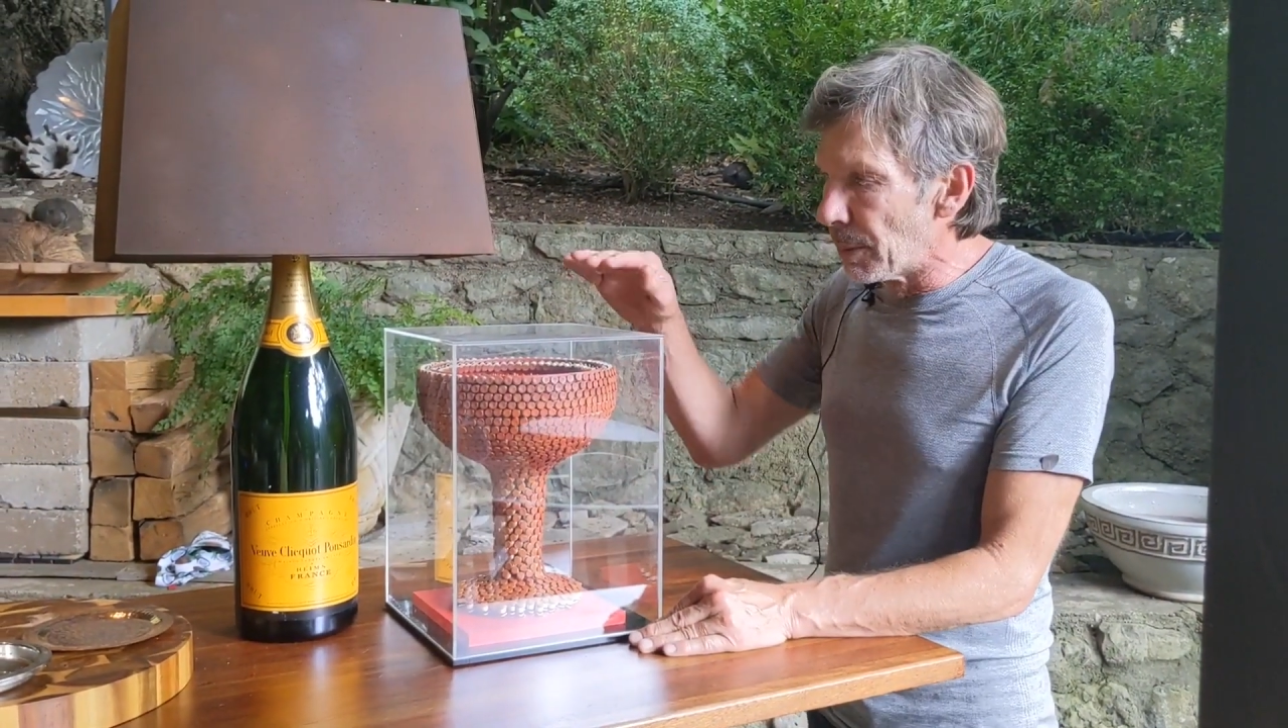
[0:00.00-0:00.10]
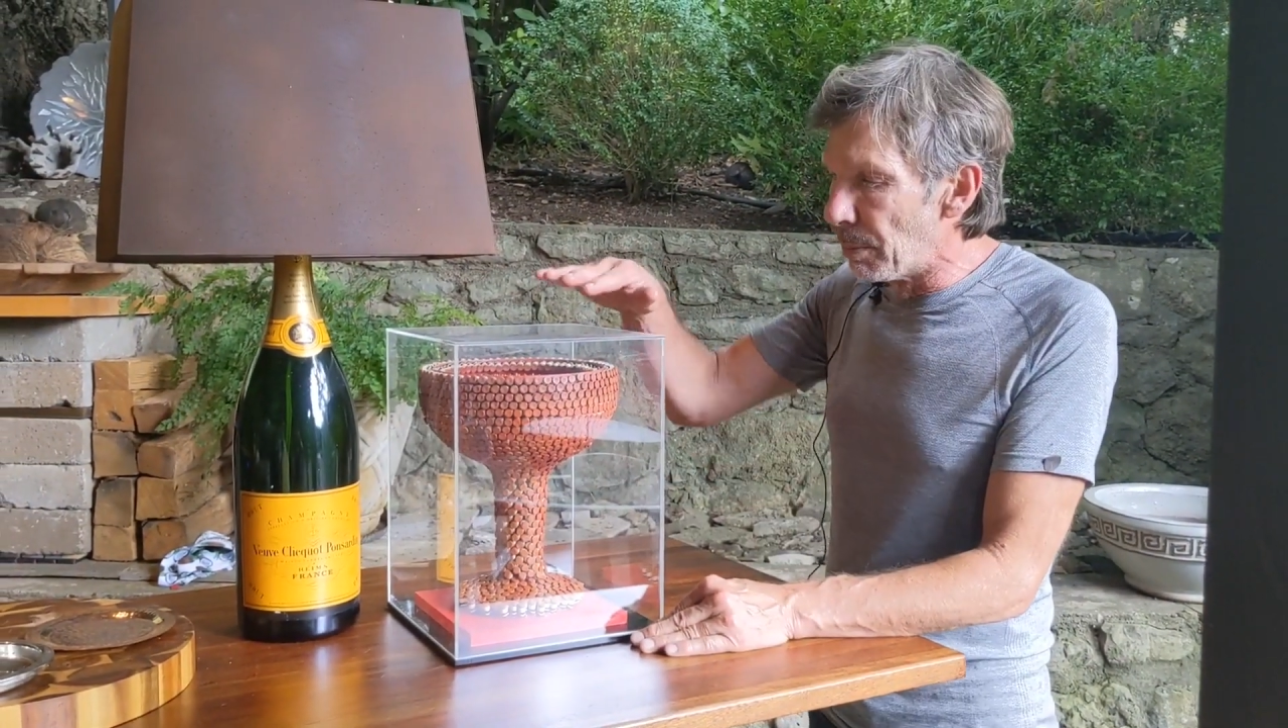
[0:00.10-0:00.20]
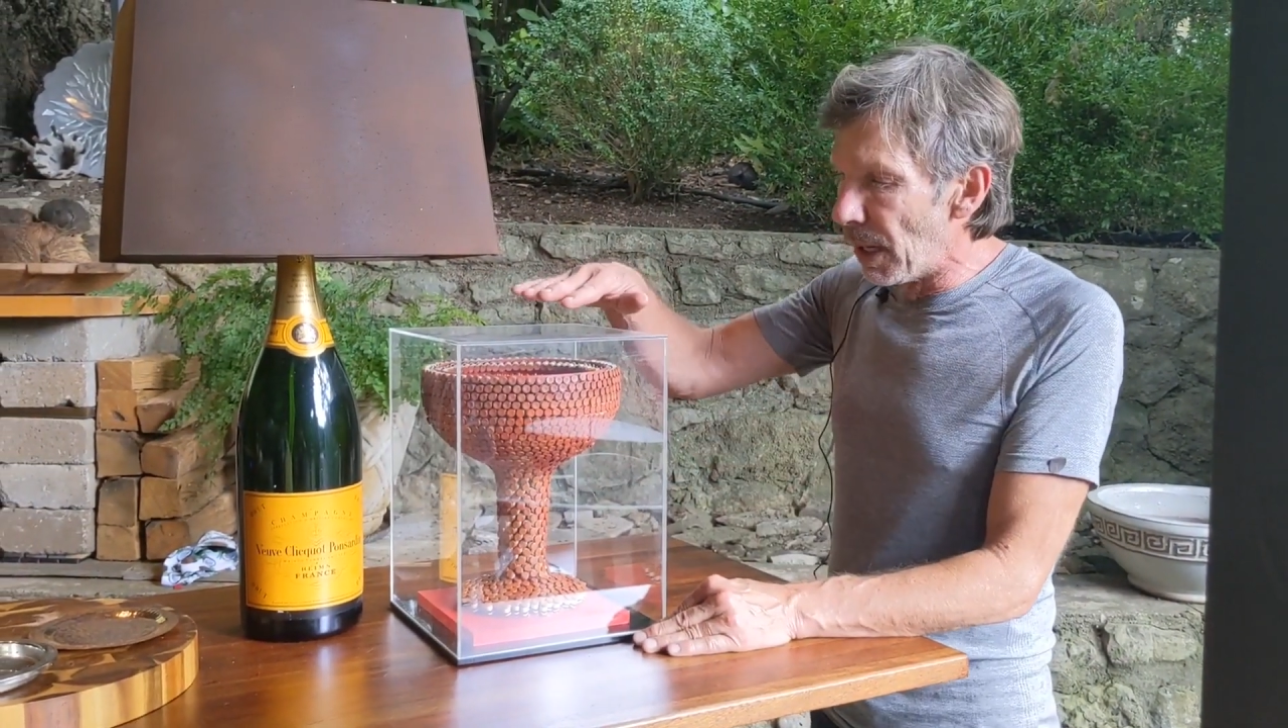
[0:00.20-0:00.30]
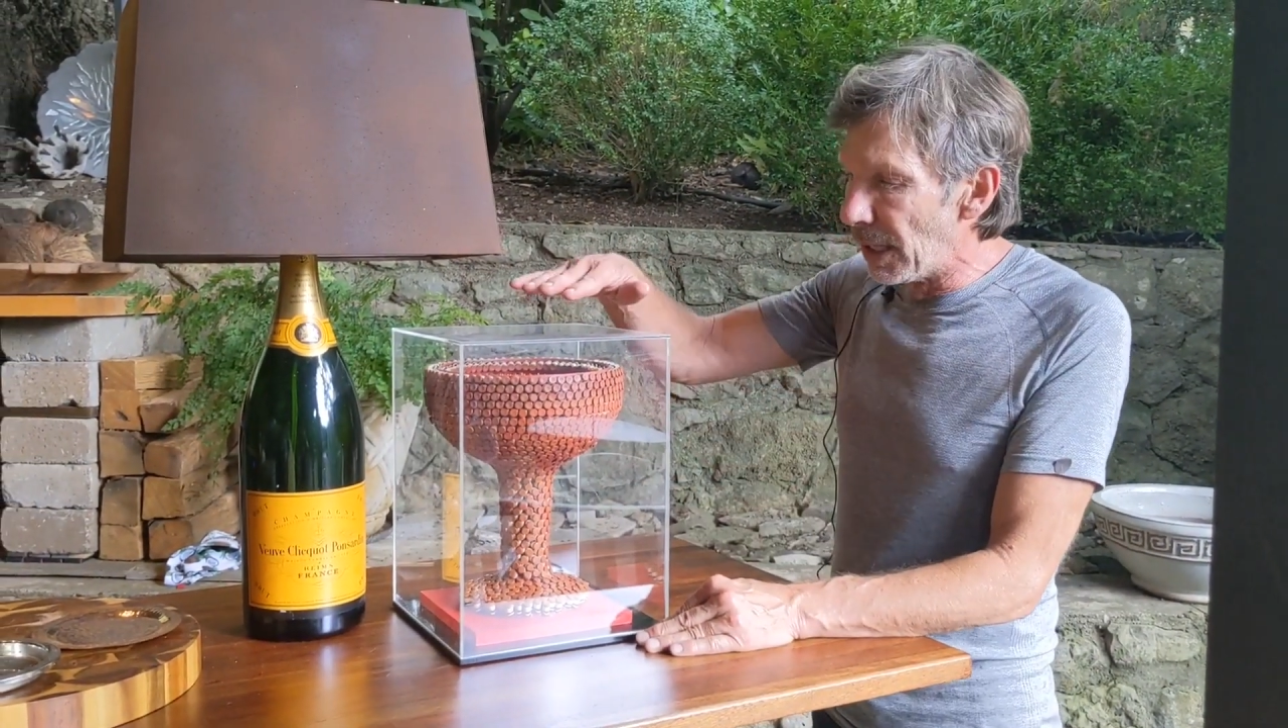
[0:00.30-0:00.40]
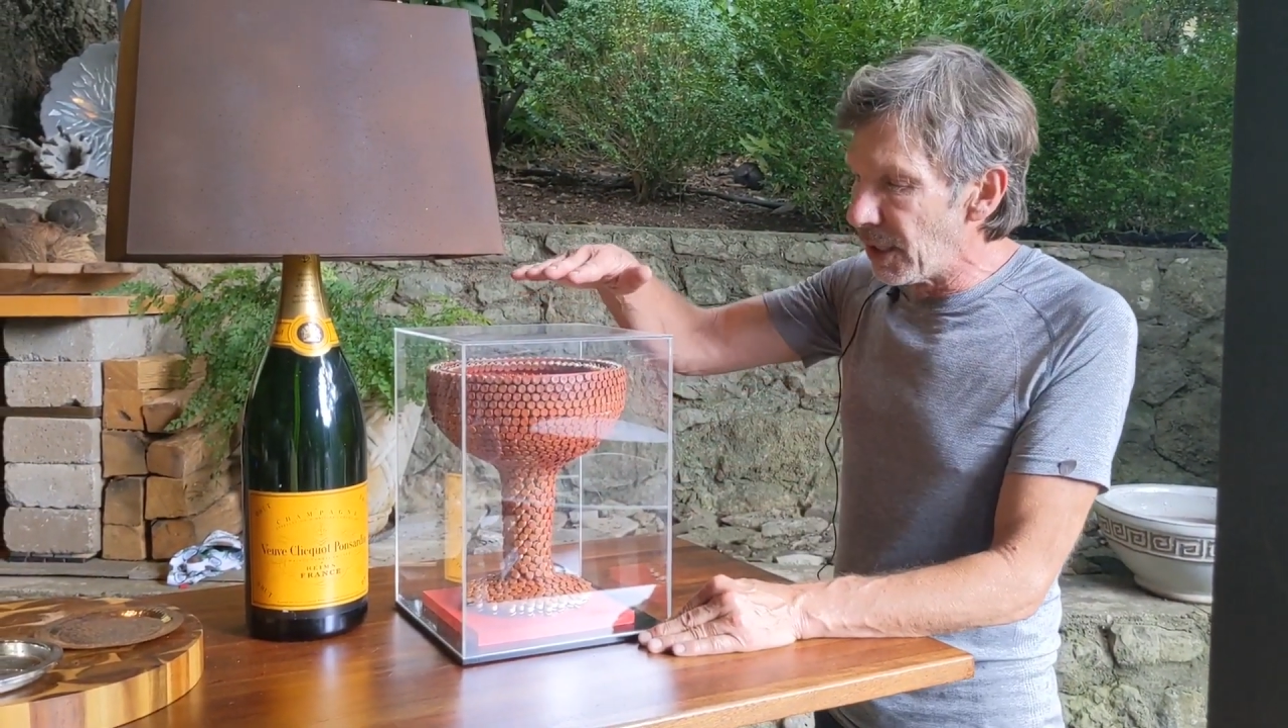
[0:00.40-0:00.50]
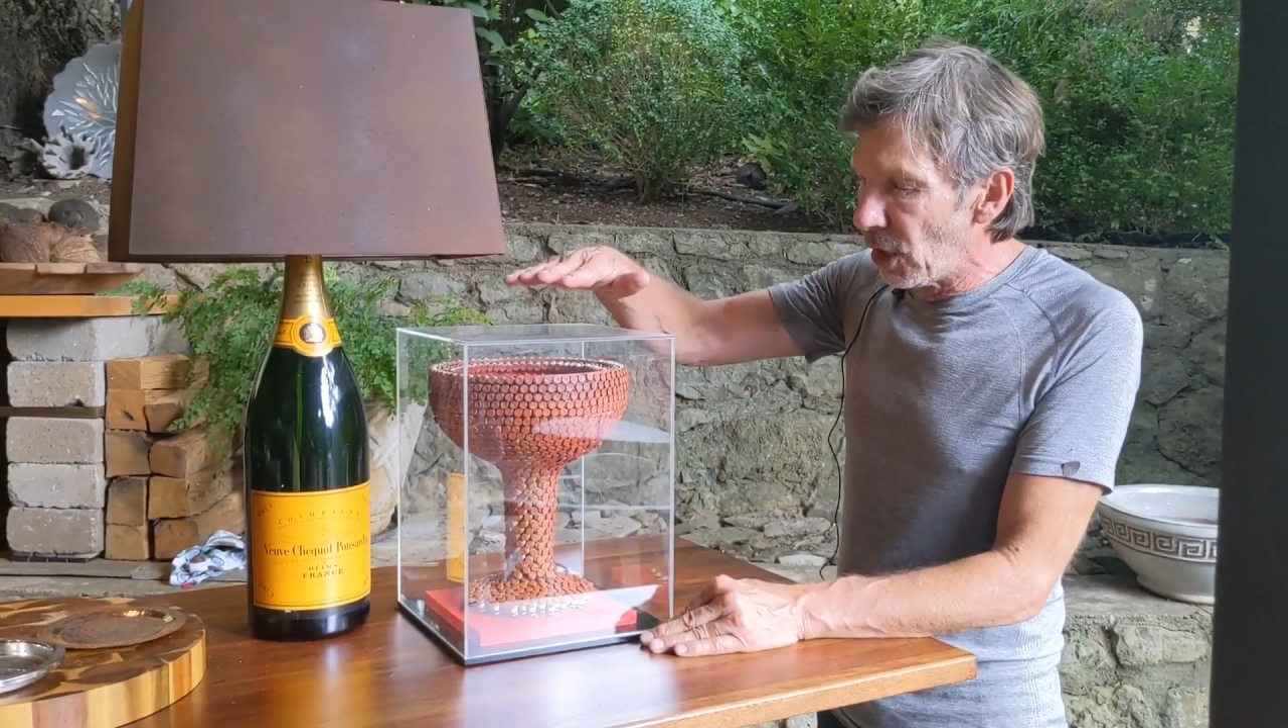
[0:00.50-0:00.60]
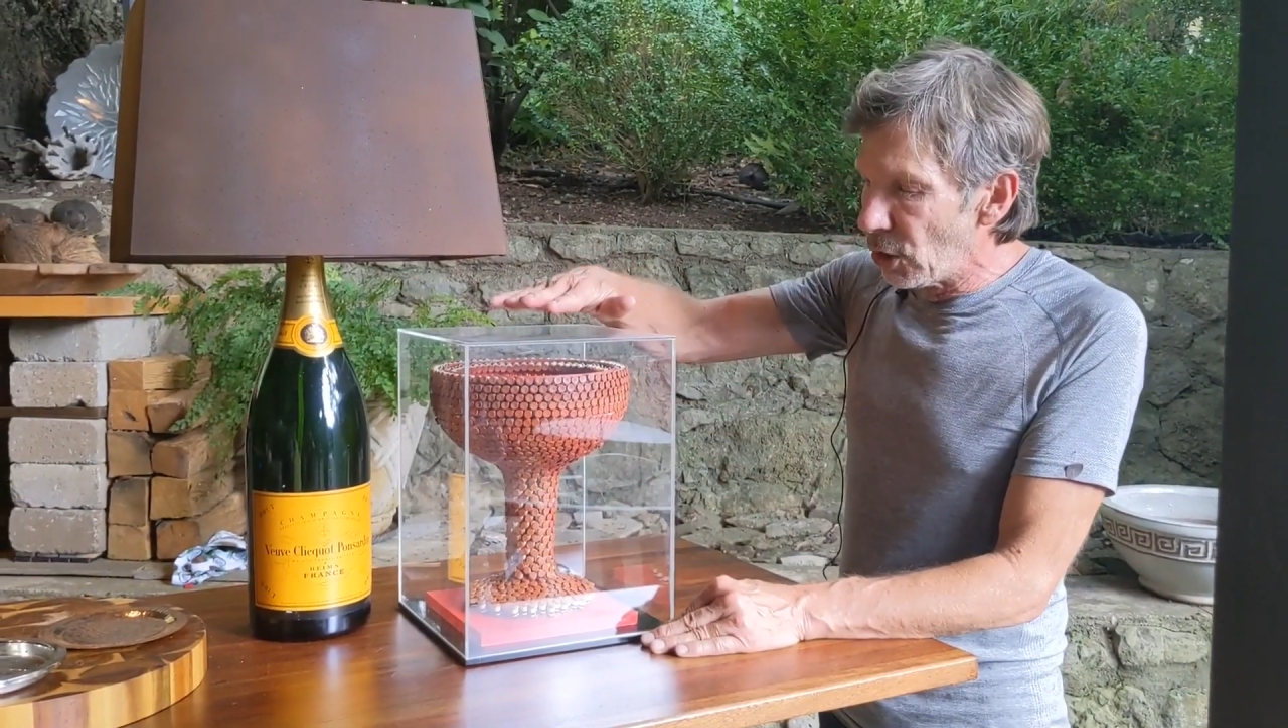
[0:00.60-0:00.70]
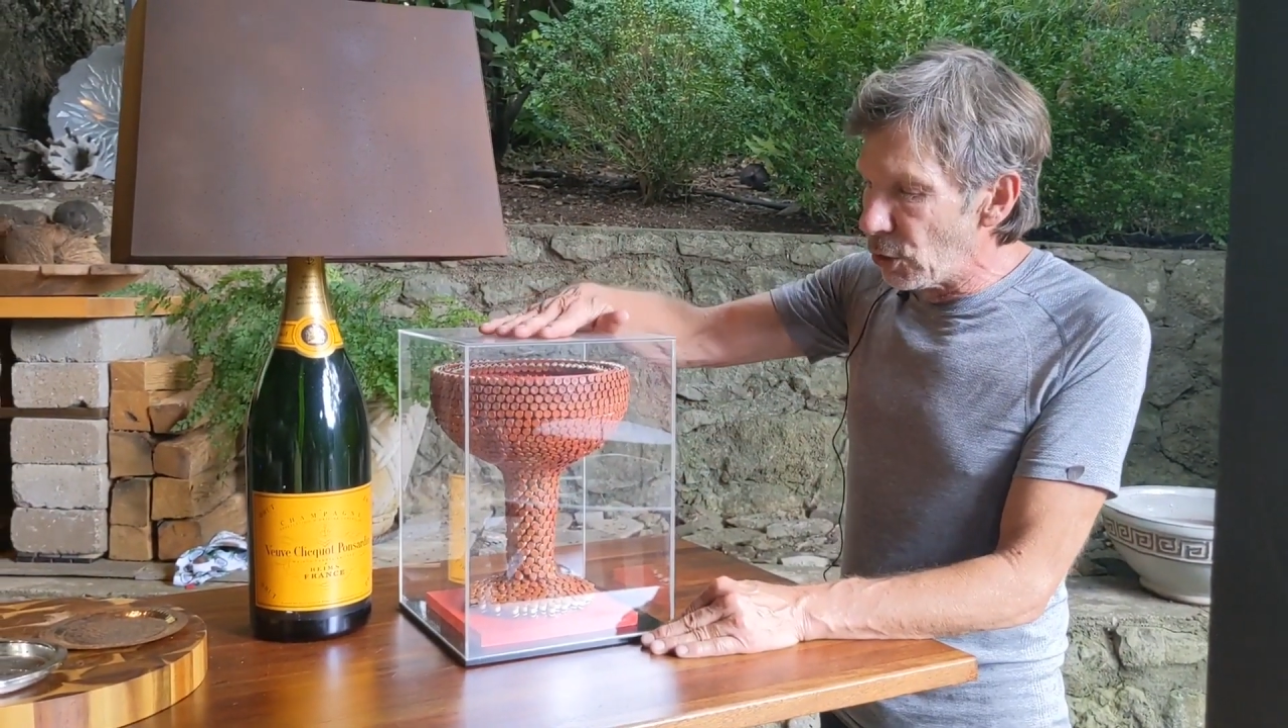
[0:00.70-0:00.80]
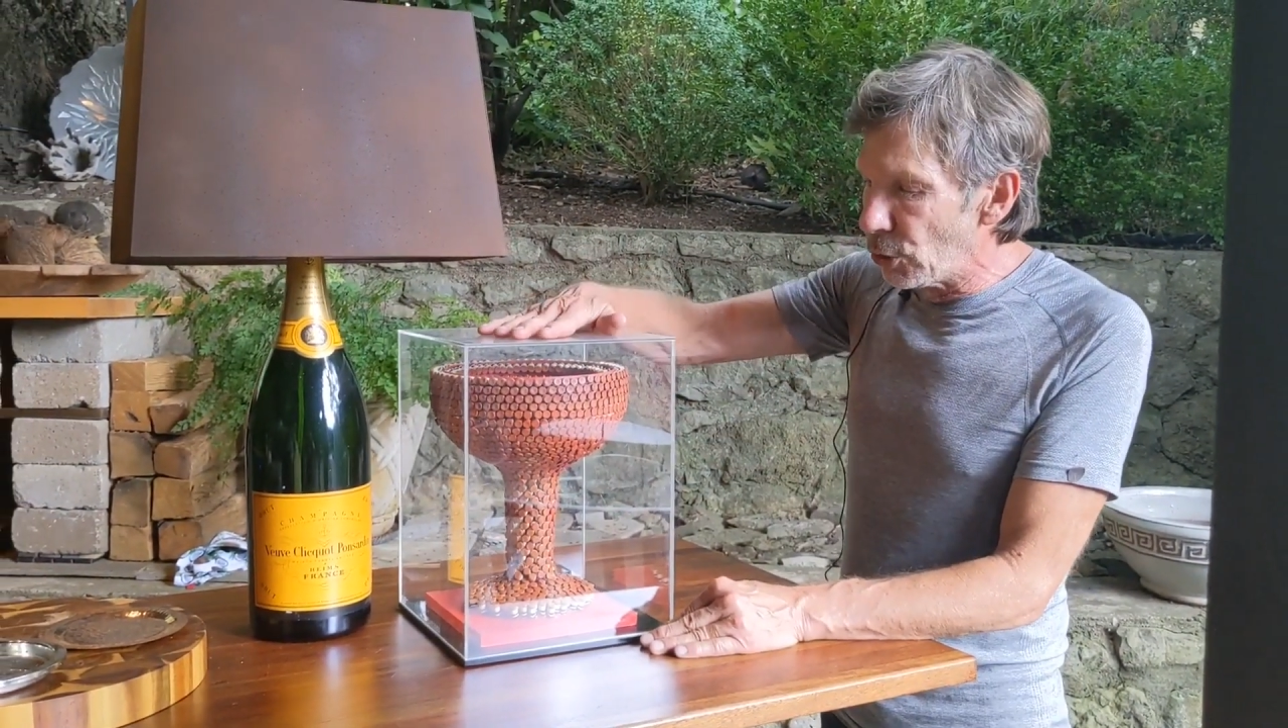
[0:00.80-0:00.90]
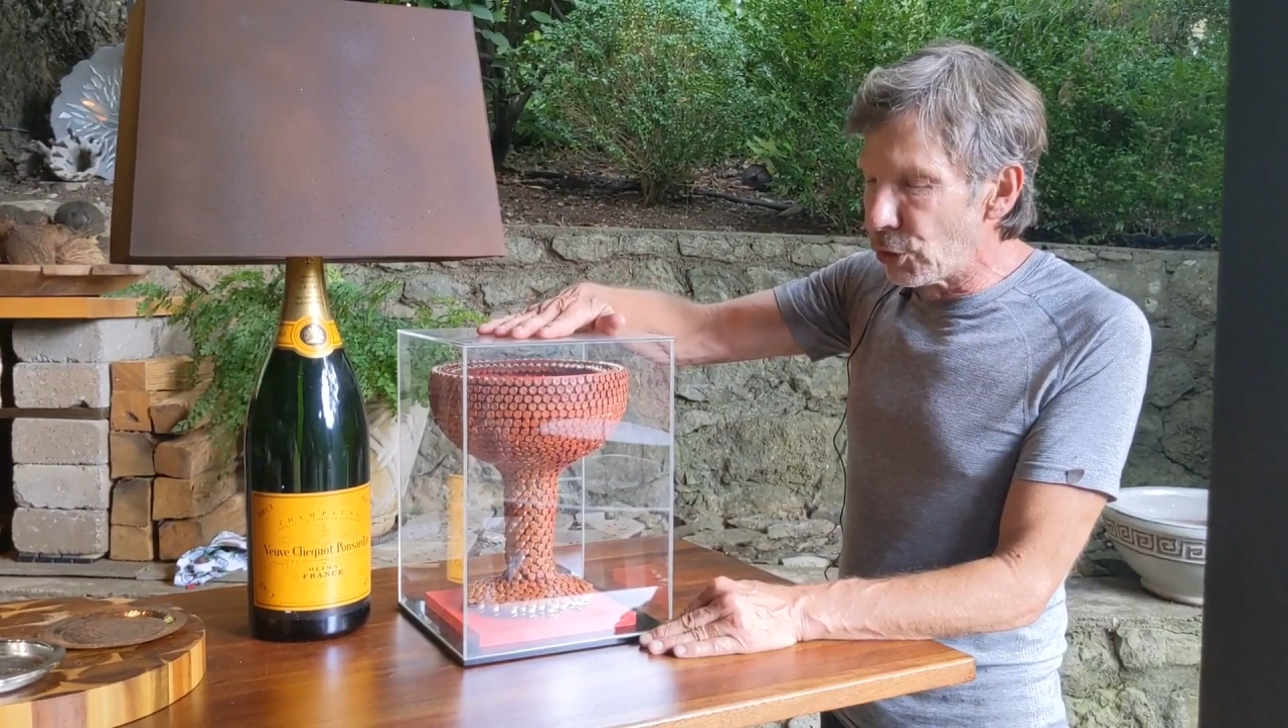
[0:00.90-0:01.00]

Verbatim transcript: but you